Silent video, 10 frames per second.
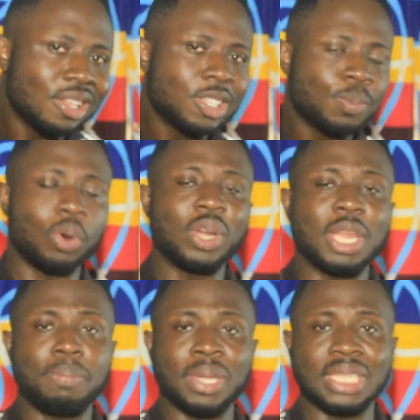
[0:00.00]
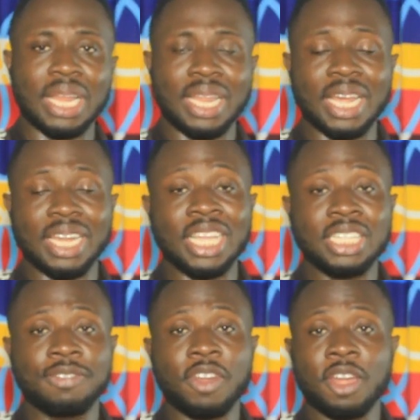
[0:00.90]
spoil the pitch like that
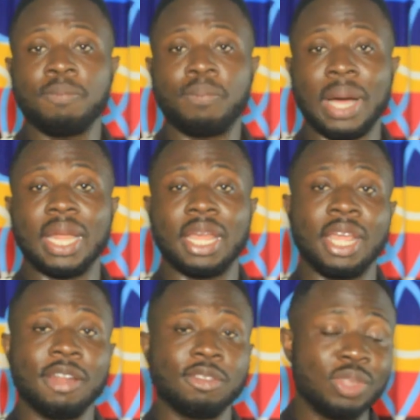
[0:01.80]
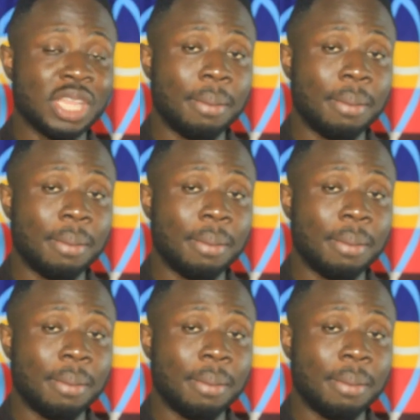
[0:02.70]
it's very bad and to think